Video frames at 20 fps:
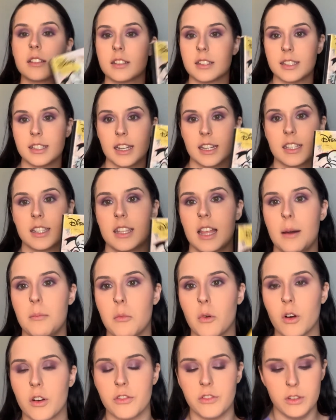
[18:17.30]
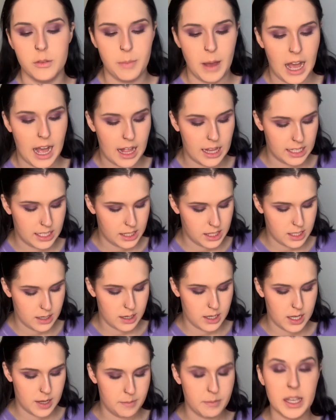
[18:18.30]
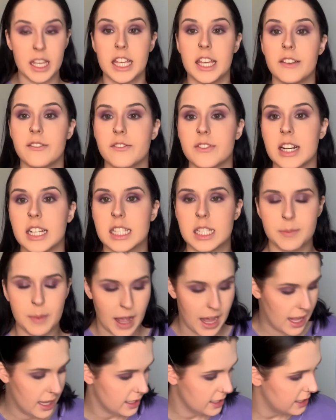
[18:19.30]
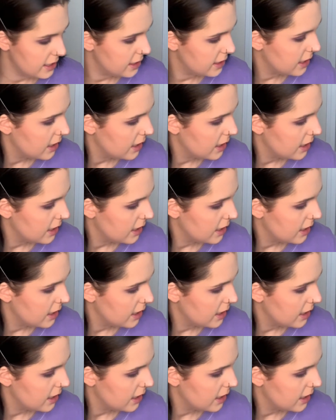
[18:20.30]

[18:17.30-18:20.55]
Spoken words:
stick to that Morphe palette, the Mickey and Friends palette.